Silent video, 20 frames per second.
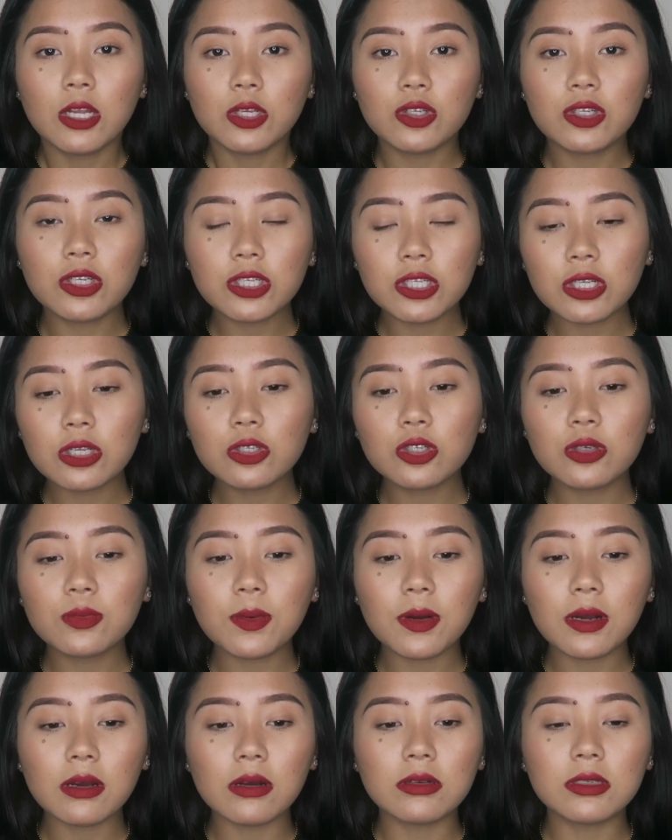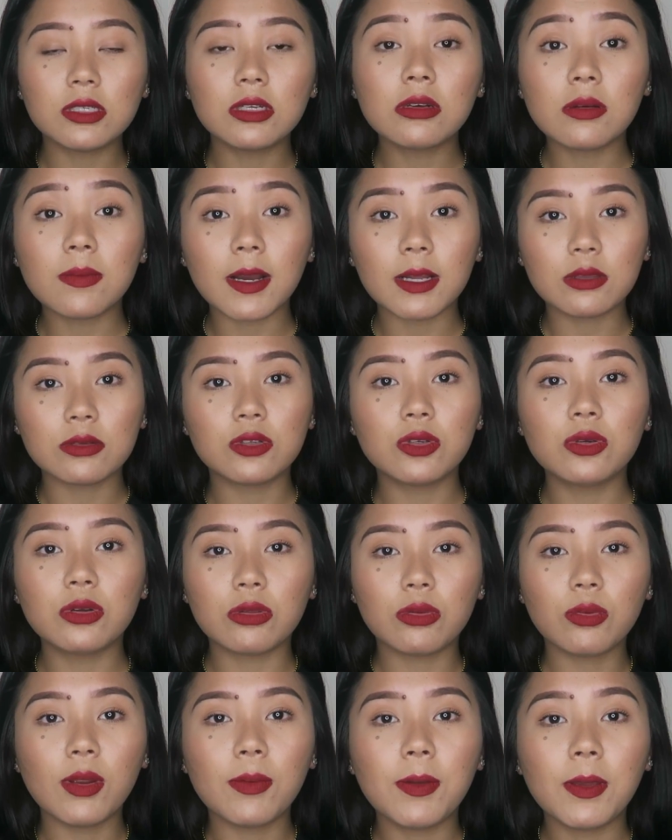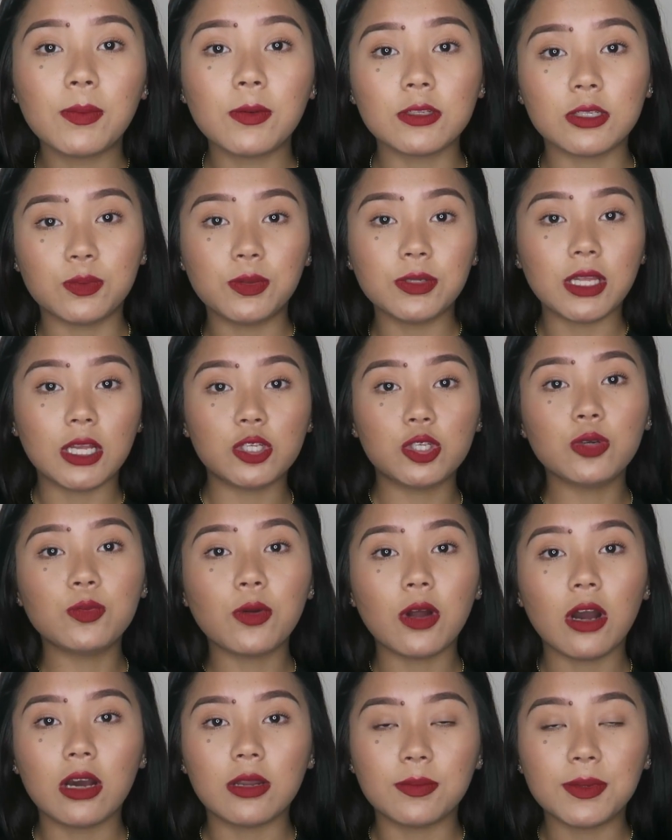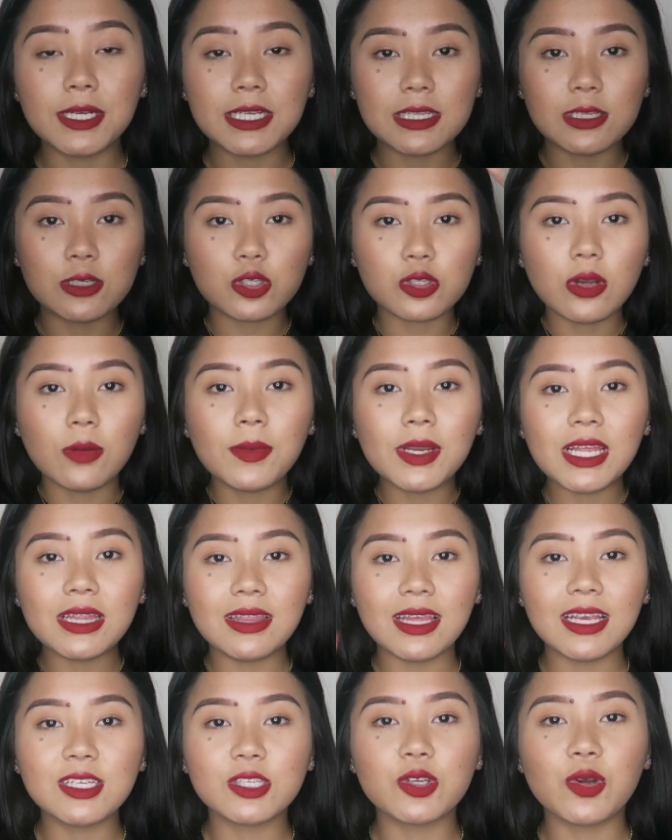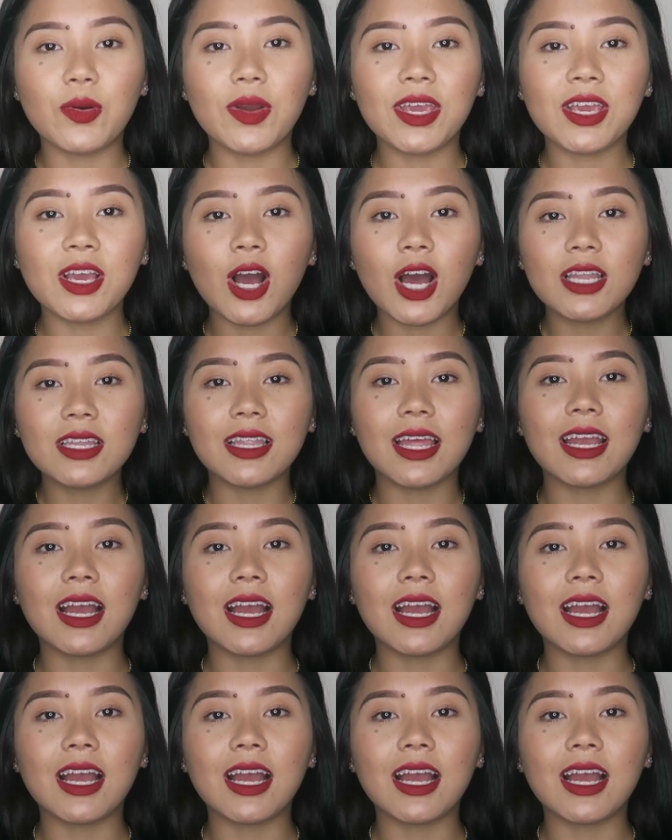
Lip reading: Traditional chupa, it took about 2 to 3 people to put that chupa on, because there's so many things going on.